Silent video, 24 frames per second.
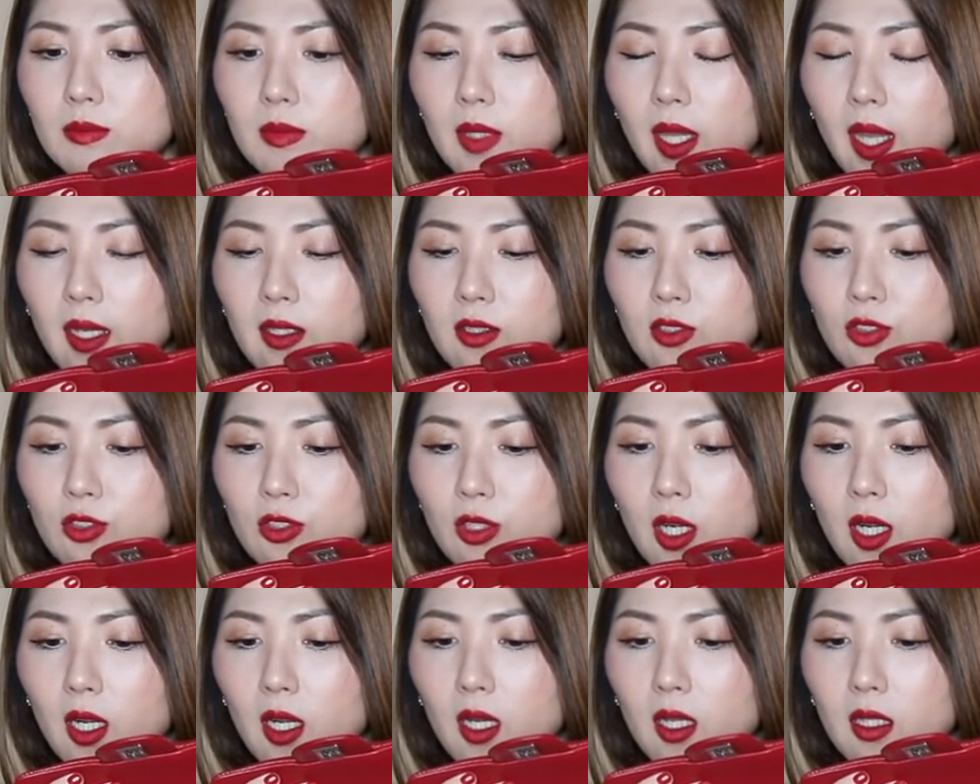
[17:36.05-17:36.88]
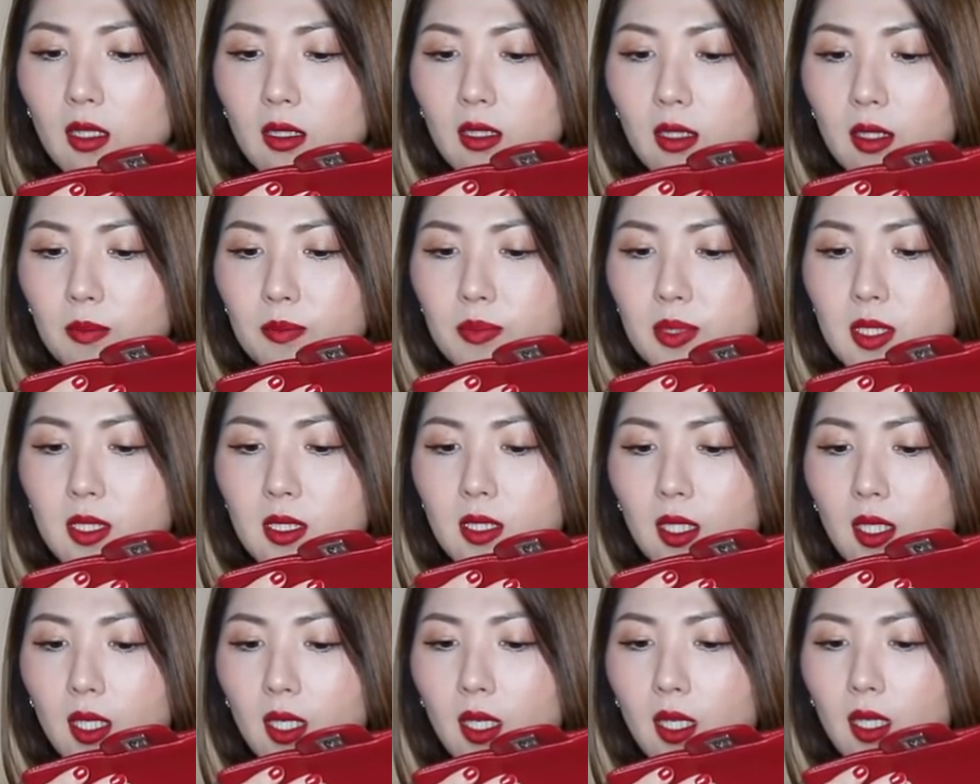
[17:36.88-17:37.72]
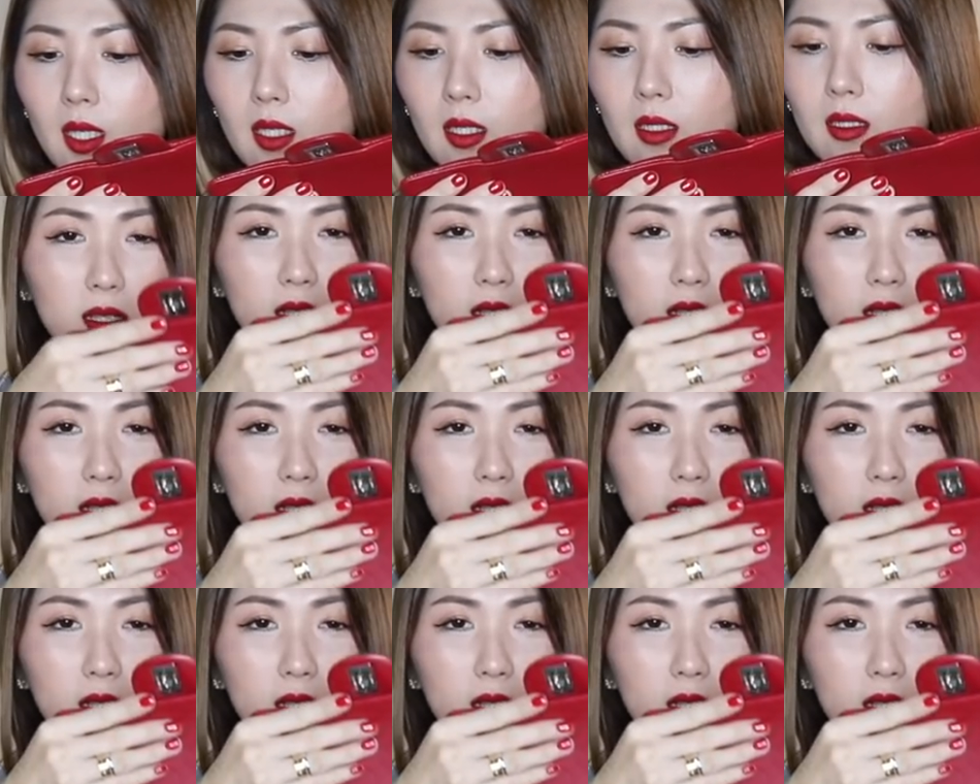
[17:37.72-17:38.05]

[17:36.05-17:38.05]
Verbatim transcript: extra lipstick.